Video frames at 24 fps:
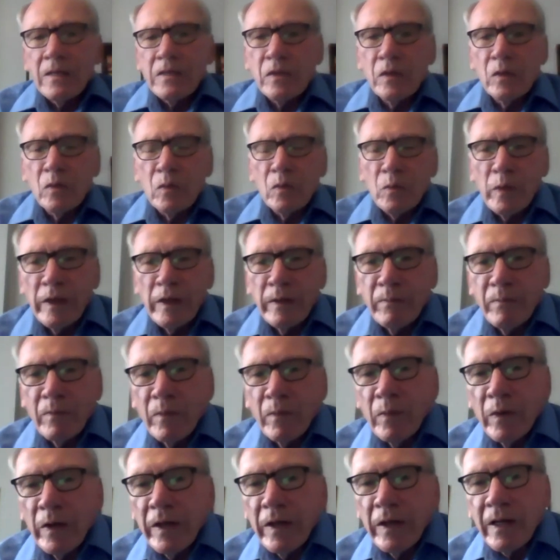So we
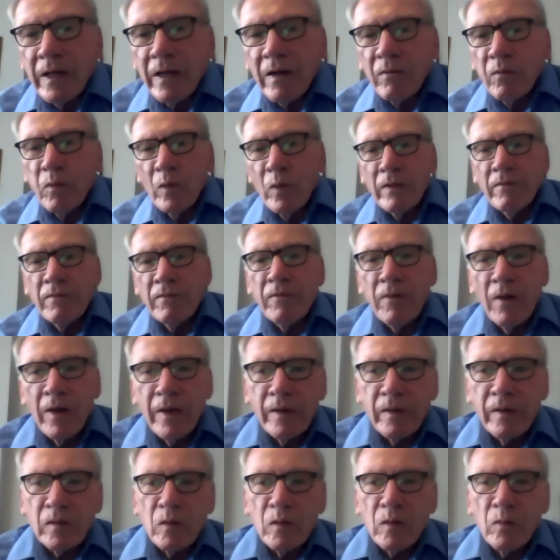we have one
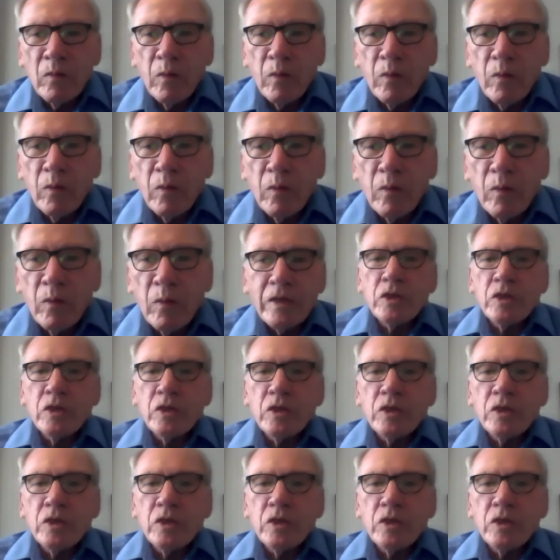final question that's